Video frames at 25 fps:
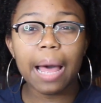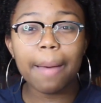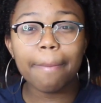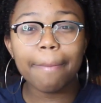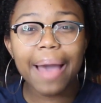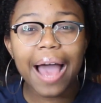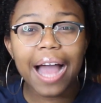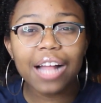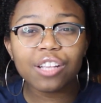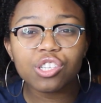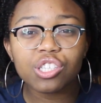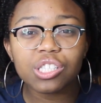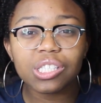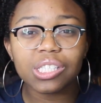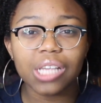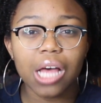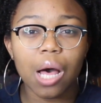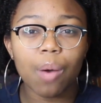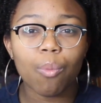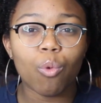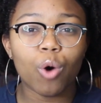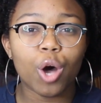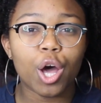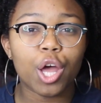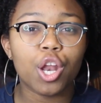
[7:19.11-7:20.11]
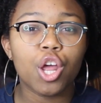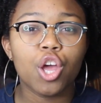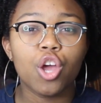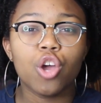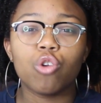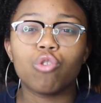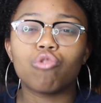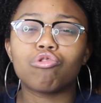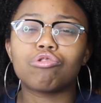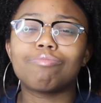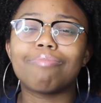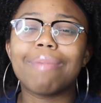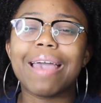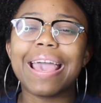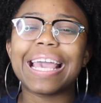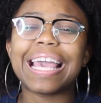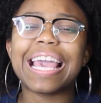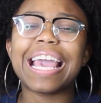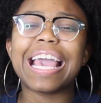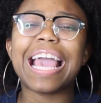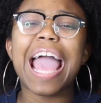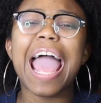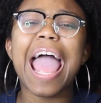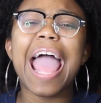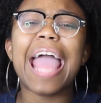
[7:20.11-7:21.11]
Imagine someone who's
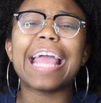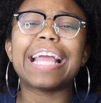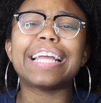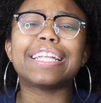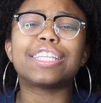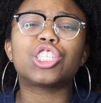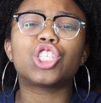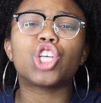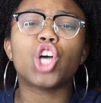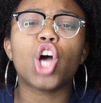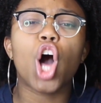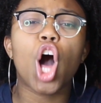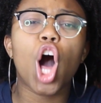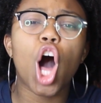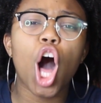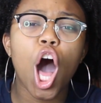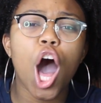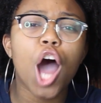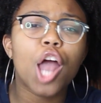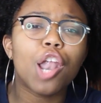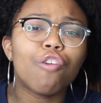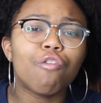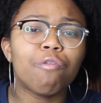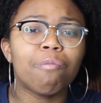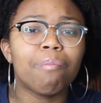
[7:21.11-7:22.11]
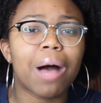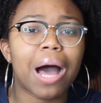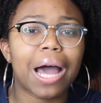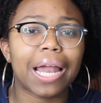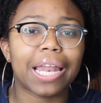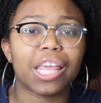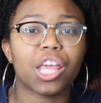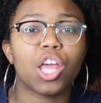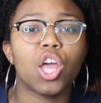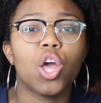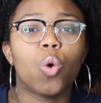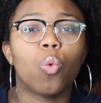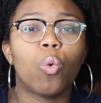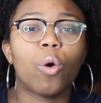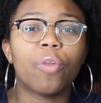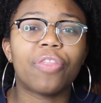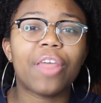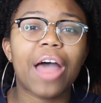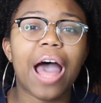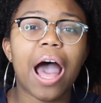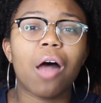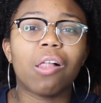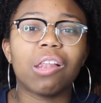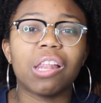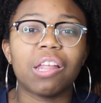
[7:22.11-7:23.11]
making a ton of money
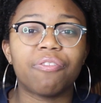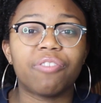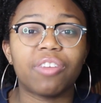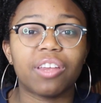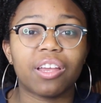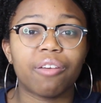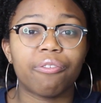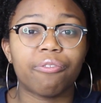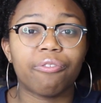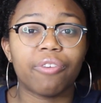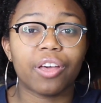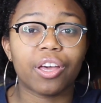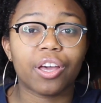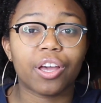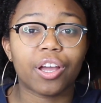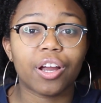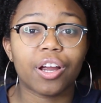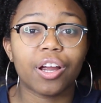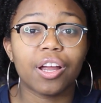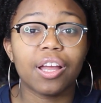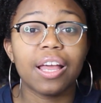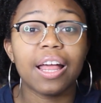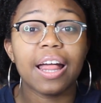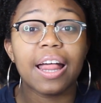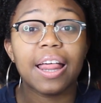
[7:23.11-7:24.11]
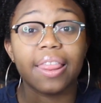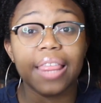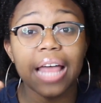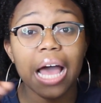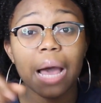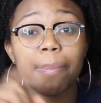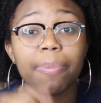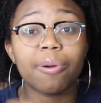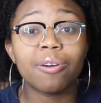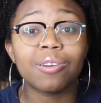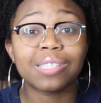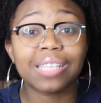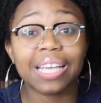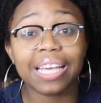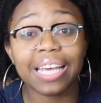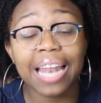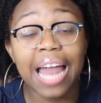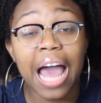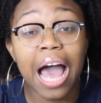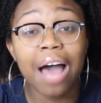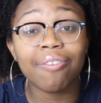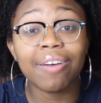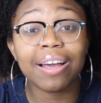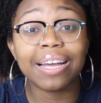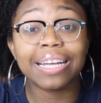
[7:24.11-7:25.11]
without lifting a finger. That person can
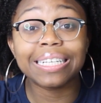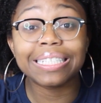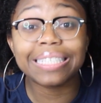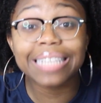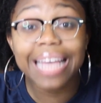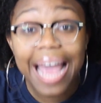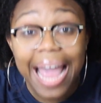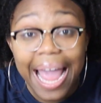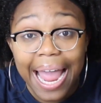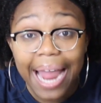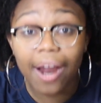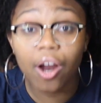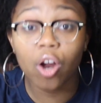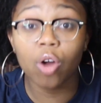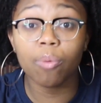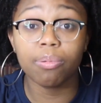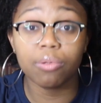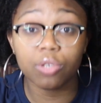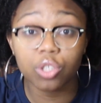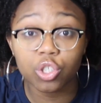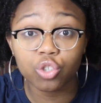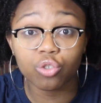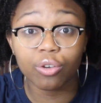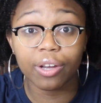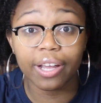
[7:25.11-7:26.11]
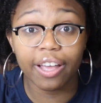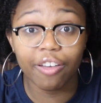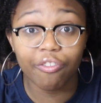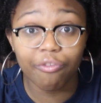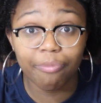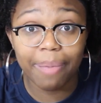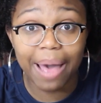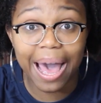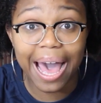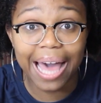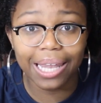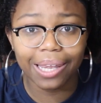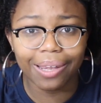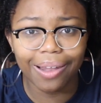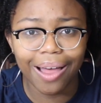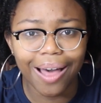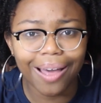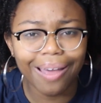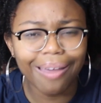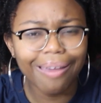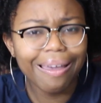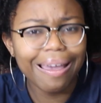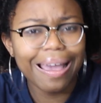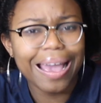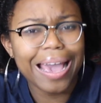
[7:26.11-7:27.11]
have a terrible string of bad
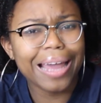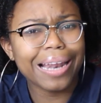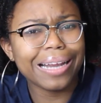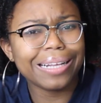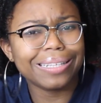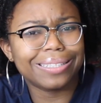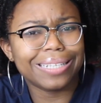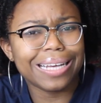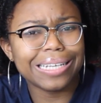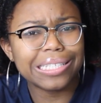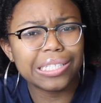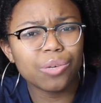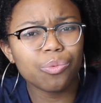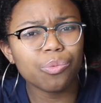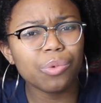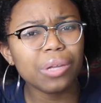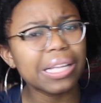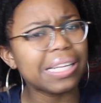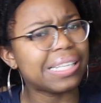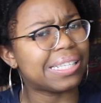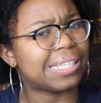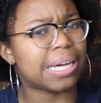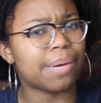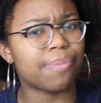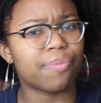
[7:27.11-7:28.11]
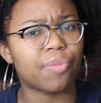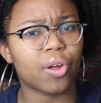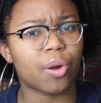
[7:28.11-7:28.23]
luck and it doesn't really dim